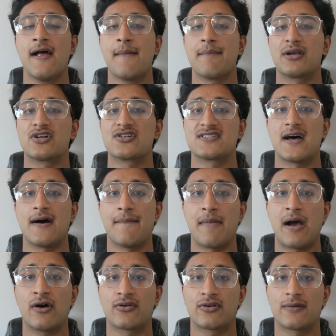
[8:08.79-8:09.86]
because the
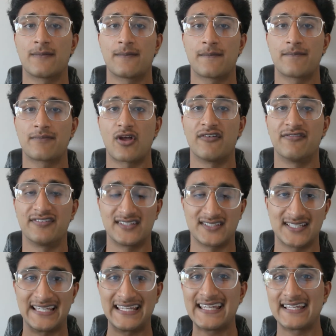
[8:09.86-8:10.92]
amount of
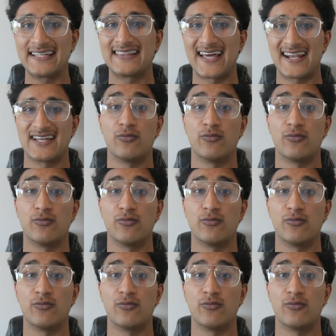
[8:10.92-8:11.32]
fatigue that